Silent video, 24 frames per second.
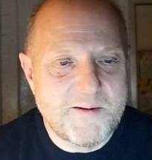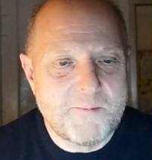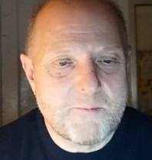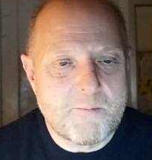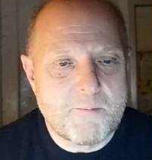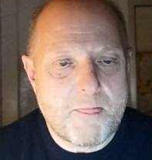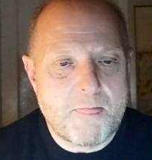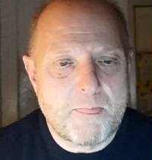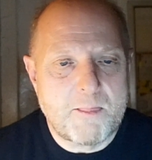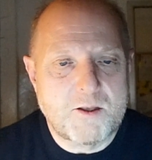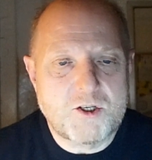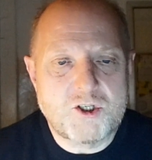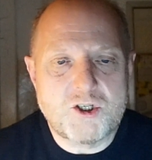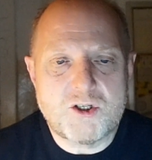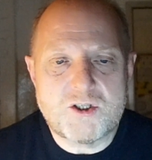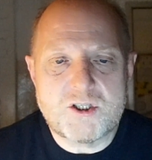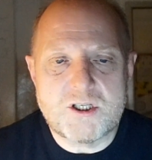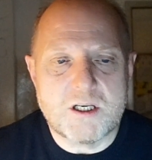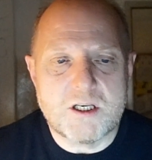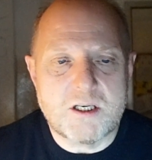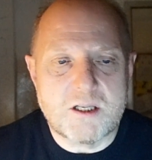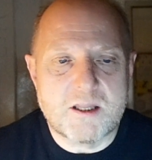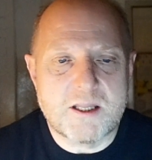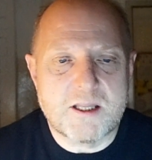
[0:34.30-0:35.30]
The Tuesday and
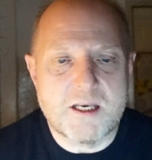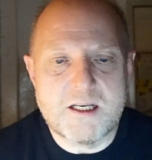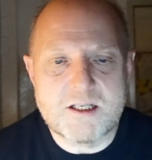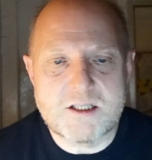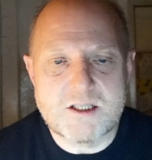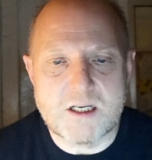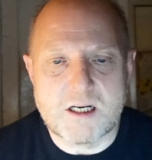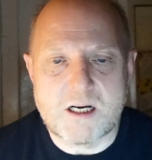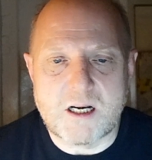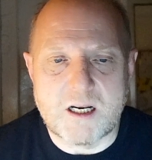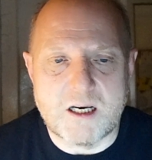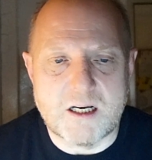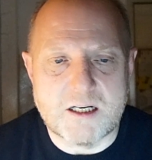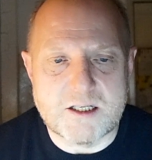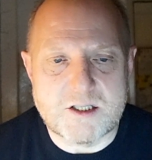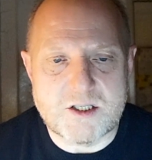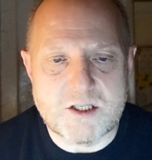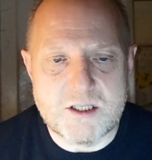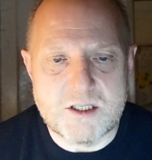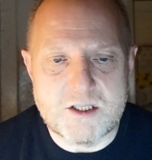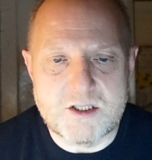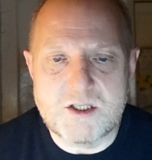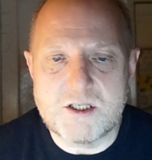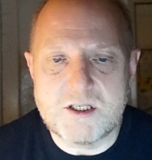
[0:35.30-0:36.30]
Thursday classes
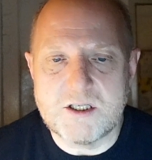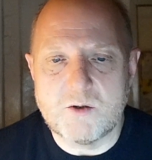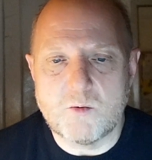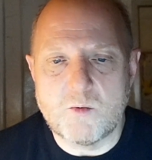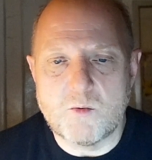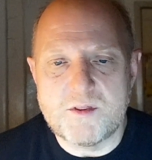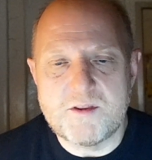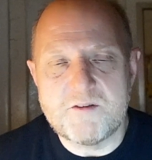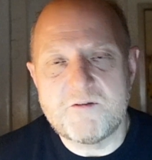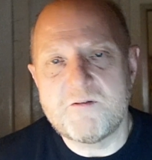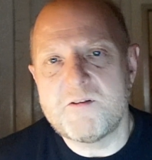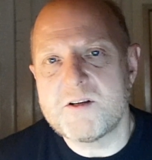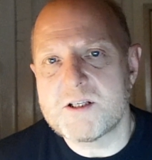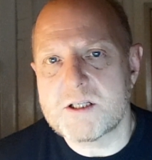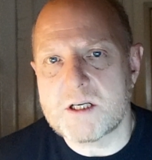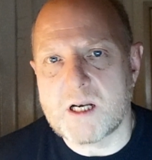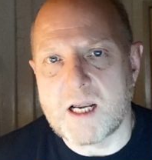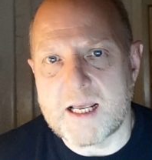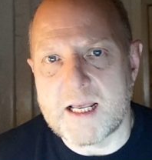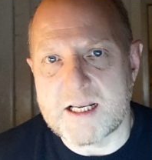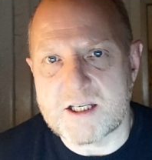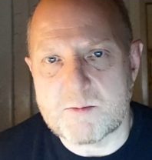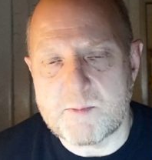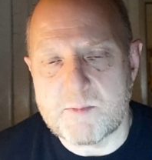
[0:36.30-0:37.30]
deal with the physical
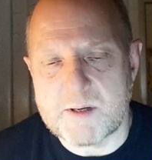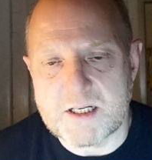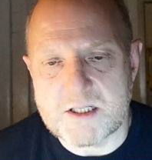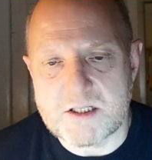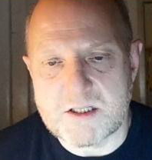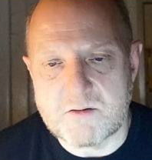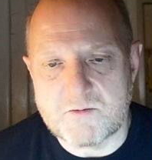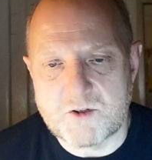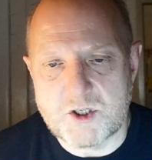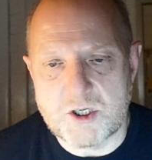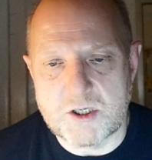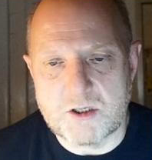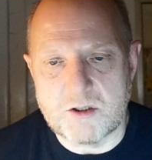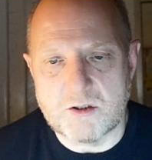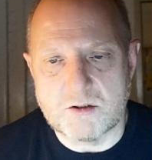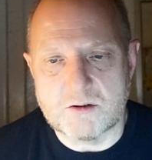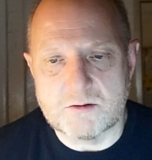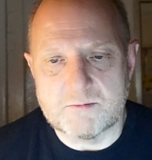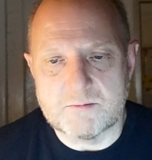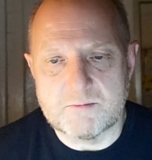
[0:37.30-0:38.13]
aspects of Qigong.